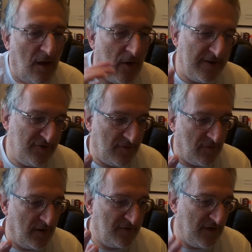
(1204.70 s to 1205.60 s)
high
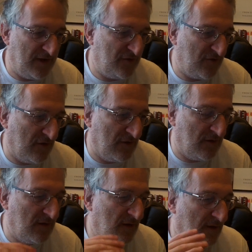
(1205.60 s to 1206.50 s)

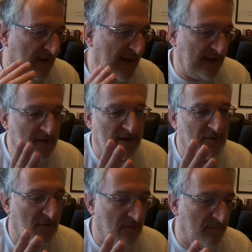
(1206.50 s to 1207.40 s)
civilization,
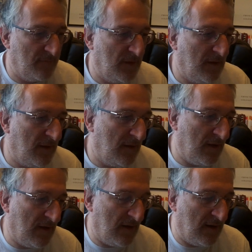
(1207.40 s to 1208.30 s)
Hellenism
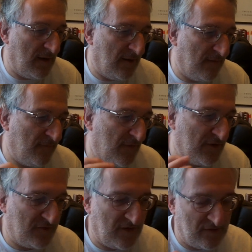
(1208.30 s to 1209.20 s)

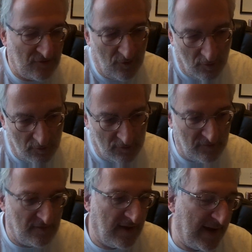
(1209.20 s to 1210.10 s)
versus
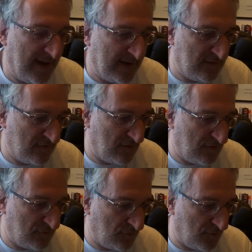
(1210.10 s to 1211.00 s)
God and
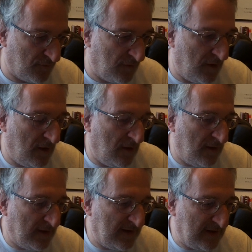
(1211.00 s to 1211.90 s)
a sort of
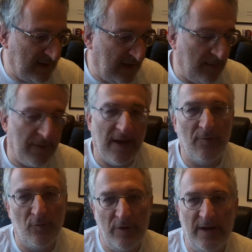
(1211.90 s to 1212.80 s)
keeping
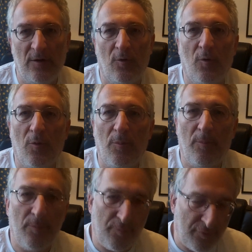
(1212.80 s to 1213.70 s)
it real
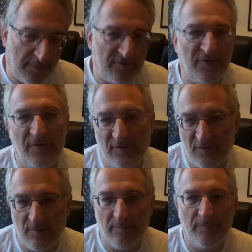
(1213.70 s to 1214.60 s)

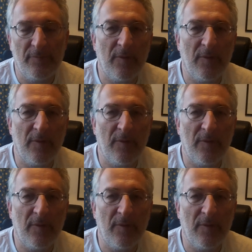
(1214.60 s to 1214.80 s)
primitivism